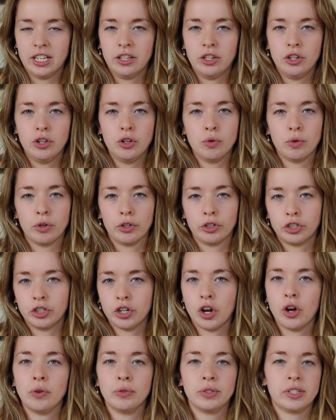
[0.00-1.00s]
in newer
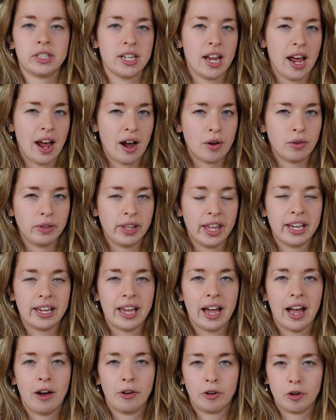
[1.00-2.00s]
shows now, like
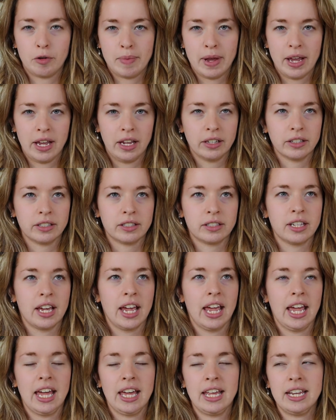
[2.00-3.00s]
Outer Banks
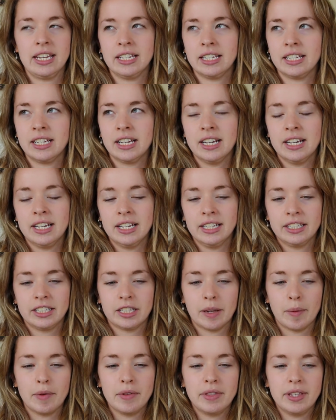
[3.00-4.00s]
and
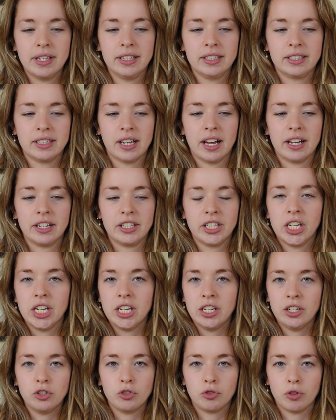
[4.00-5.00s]
some of these
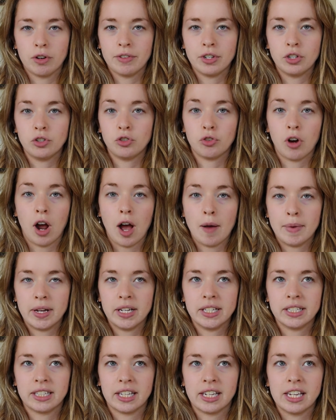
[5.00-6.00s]
teen driven
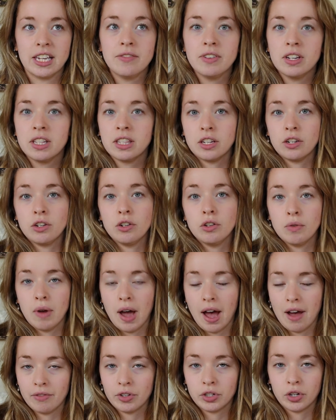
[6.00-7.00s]
dramas, like even the new
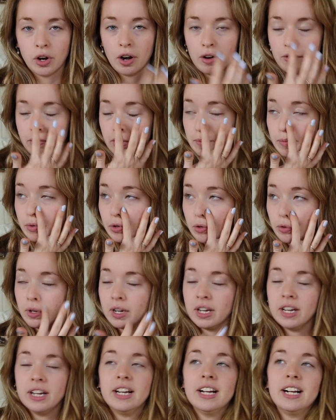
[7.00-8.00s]
Avatar reboot.
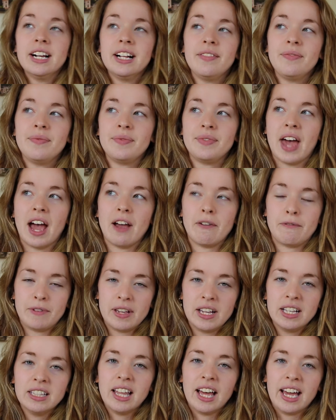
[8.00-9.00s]
I
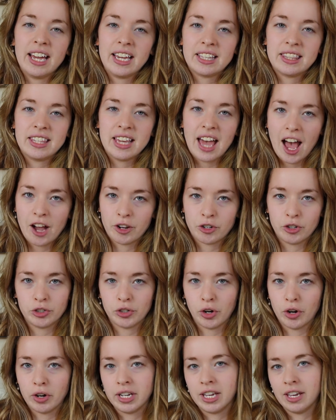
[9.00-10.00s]
feel like the actors
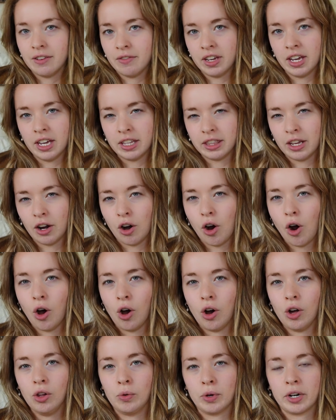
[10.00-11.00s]
aren't giving it their
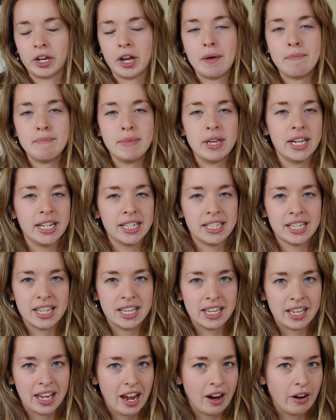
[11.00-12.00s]
all or committing to
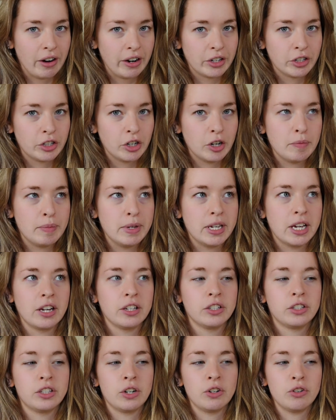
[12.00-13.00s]
the character
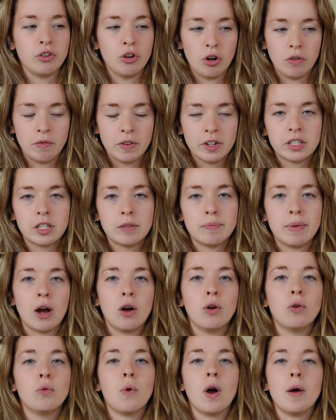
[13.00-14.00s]
because they're nervous
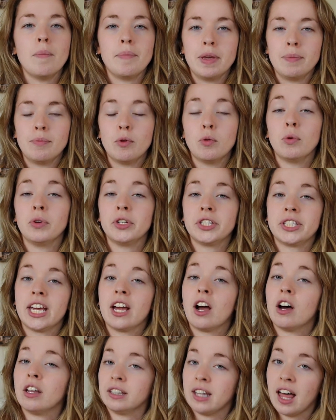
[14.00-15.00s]
about what people will
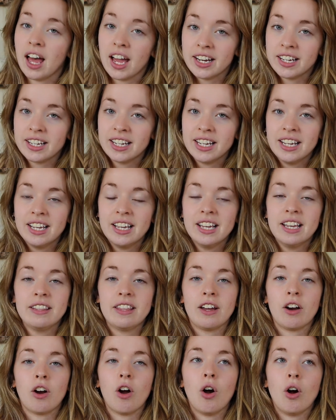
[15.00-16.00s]
say online.
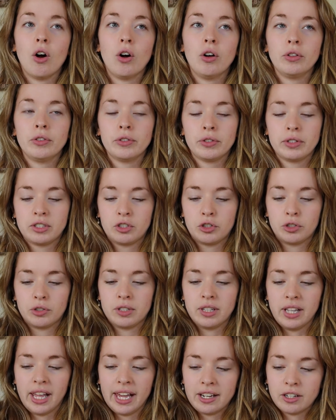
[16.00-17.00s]
They're all
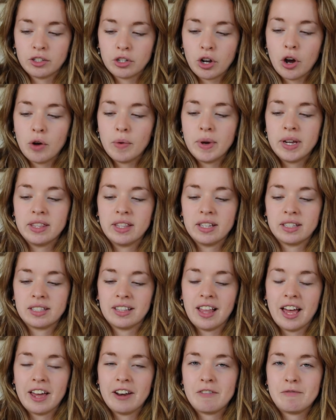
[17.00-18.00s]
like towing this
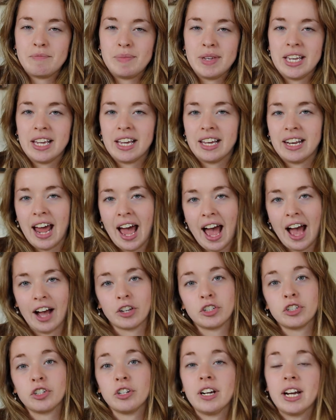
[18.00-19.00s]
line of being an
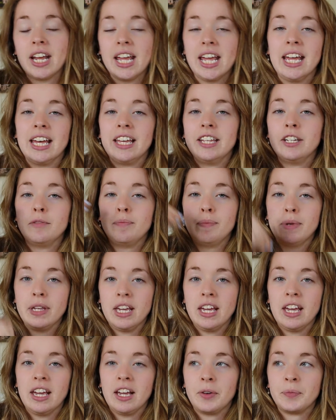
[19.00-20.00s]
actor and
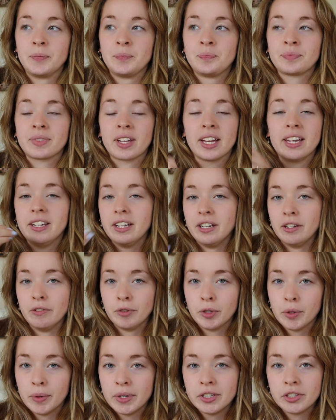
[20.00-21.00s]
being an
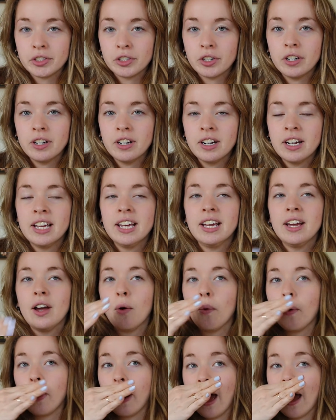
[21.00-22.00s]
influencer
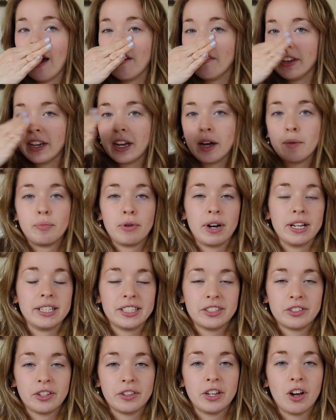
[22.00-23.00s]
or having a
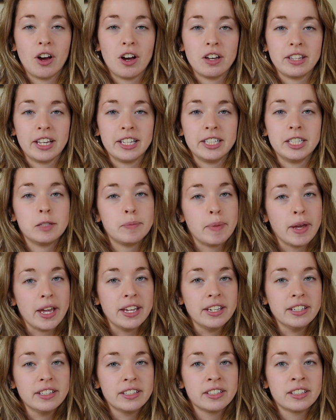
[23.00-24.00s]
presence on the online
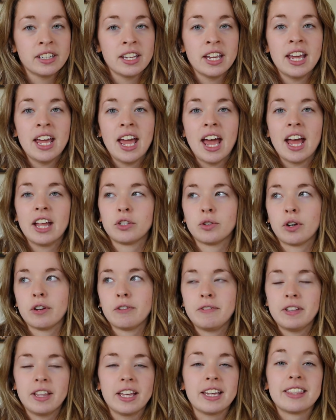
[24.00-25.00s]
space. And so I
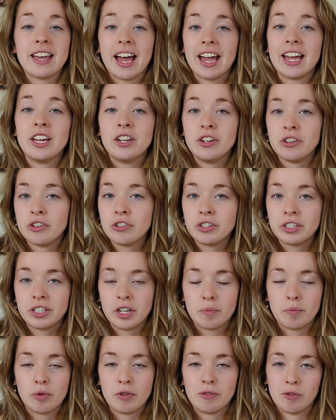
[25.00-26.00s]
feel like that hinders
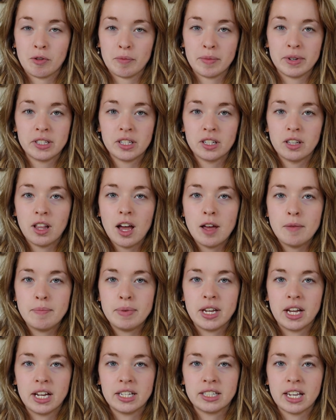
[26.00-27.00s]
their performance a lot
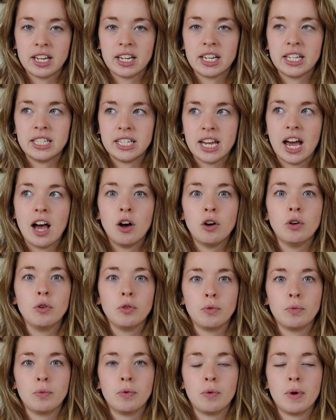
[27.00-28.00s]
because I can
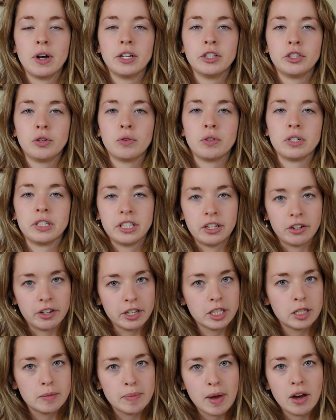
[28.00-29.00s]
tell the ones who are
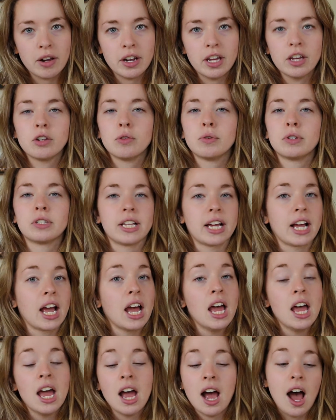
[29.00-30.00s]
serious about it and who is like,
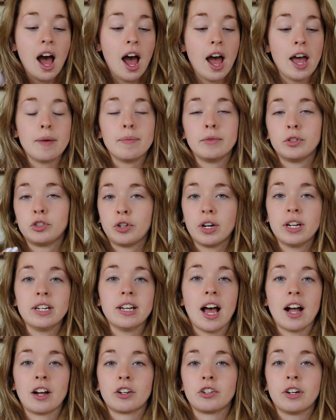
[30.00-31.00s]
I am a
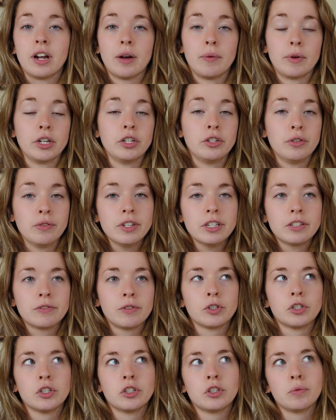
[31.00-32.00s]
trained actor and I want to do this
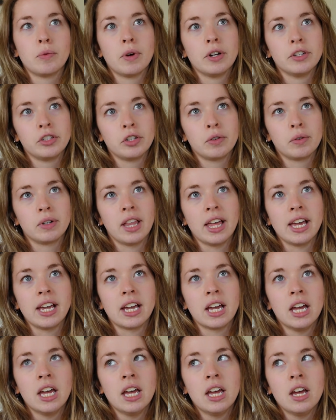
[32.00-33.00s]
versus the ones who are
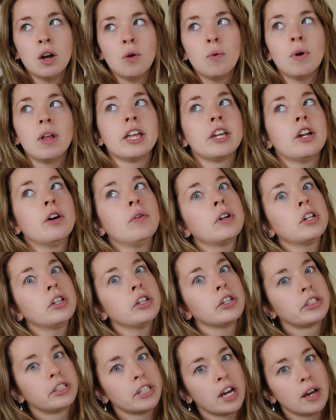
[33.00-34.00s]
like, well, I don't want to
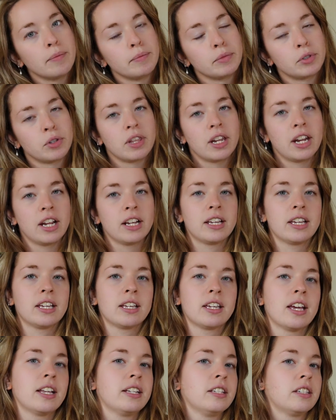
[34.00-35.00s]
look dumb so that I
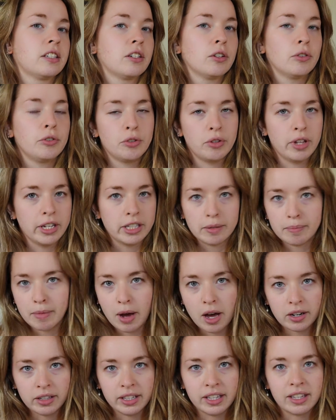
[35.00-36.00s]
can still do like the
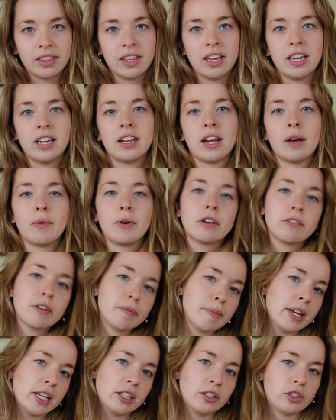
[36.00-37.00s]
modeling thing and I want to
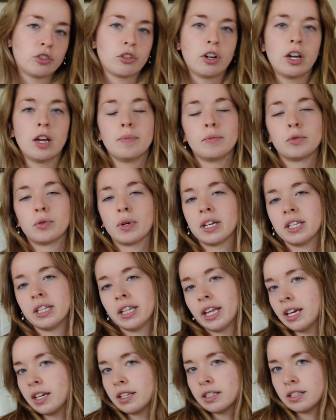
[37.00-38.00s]
run my Instagram so I can
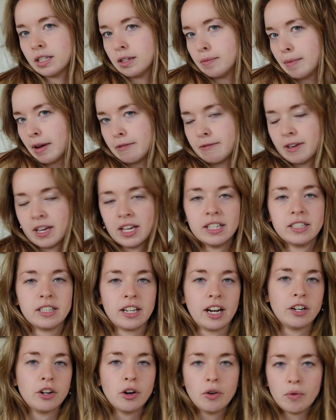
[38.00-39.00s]
like see my fans
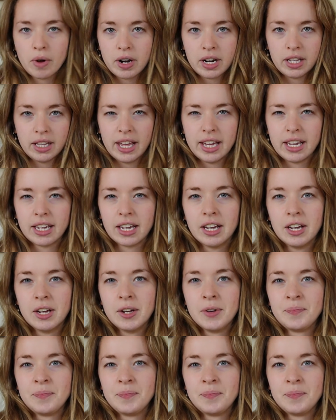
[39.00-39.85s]
and I don't want to like,